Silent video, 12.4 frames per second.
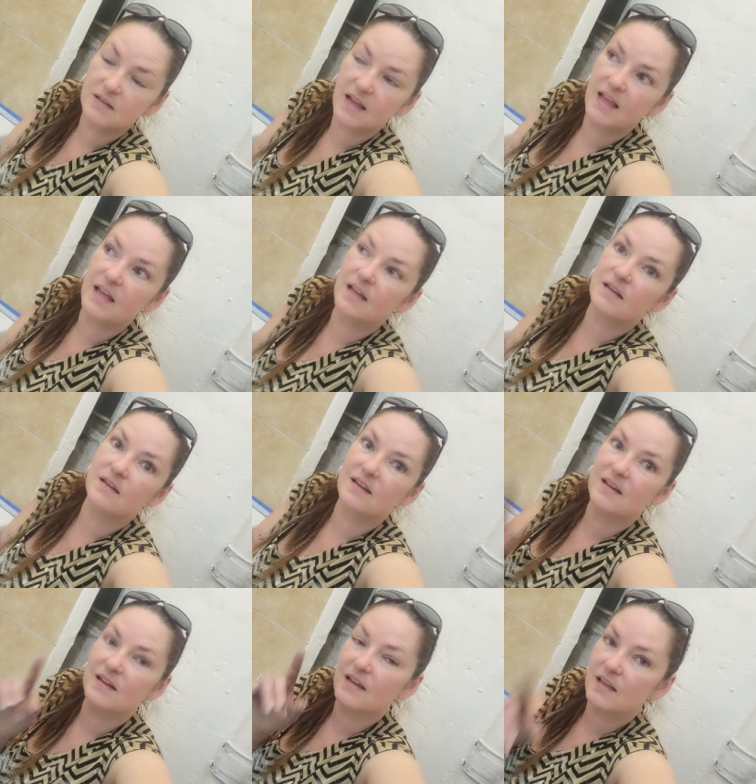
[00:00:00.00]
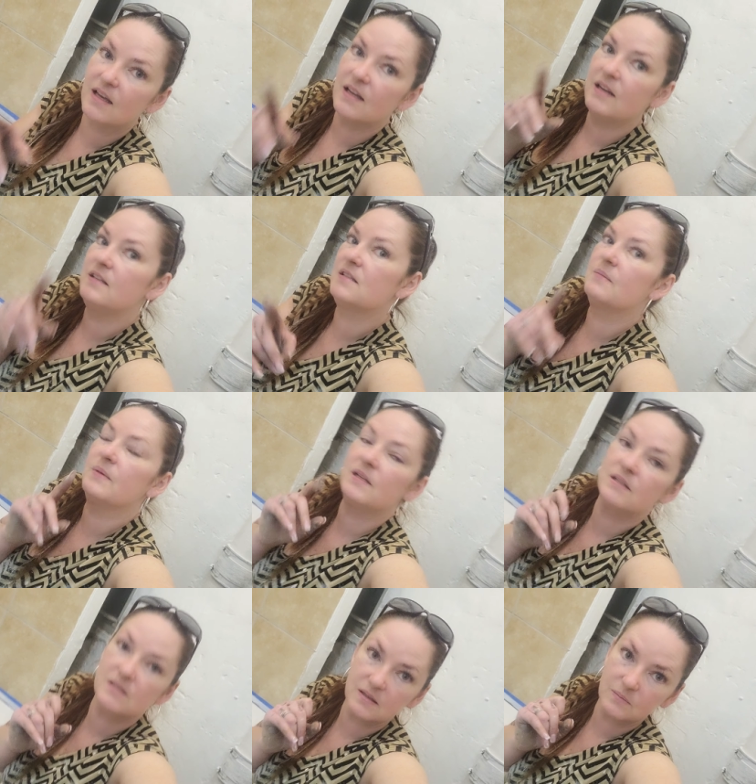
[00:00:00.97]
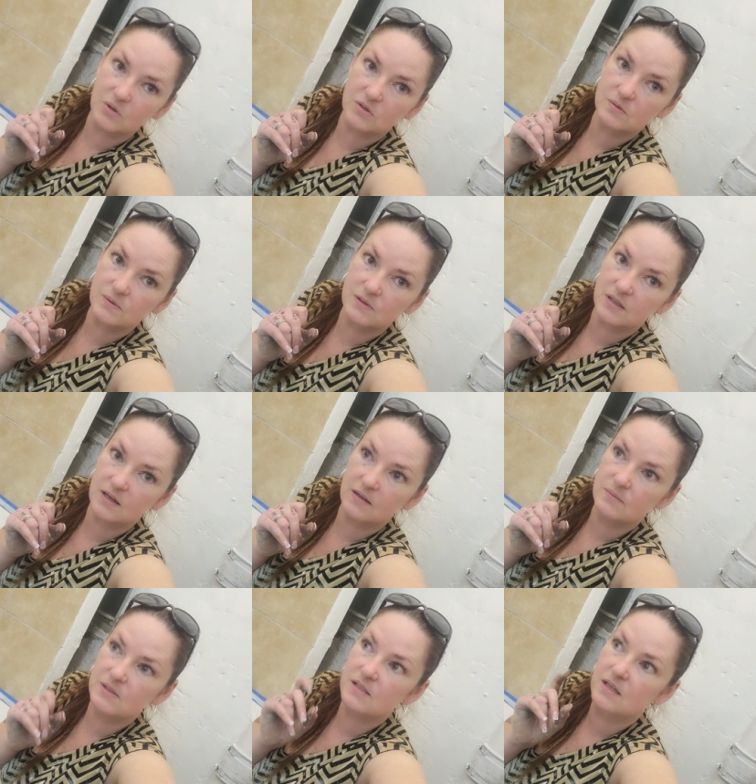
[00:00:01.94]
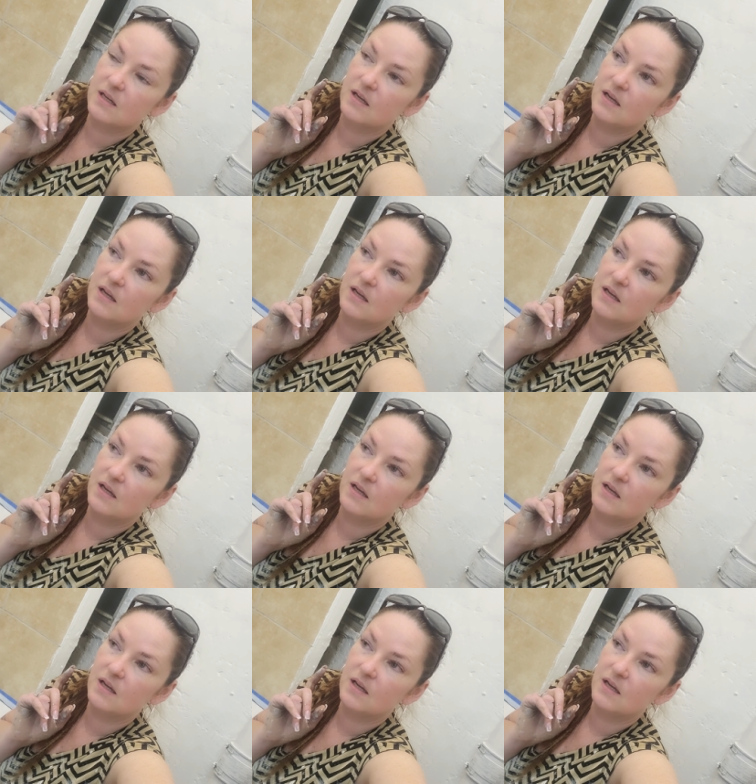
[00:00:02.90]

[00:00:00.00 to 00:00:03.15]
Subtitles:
And again, as somebody that's done multiple tubs,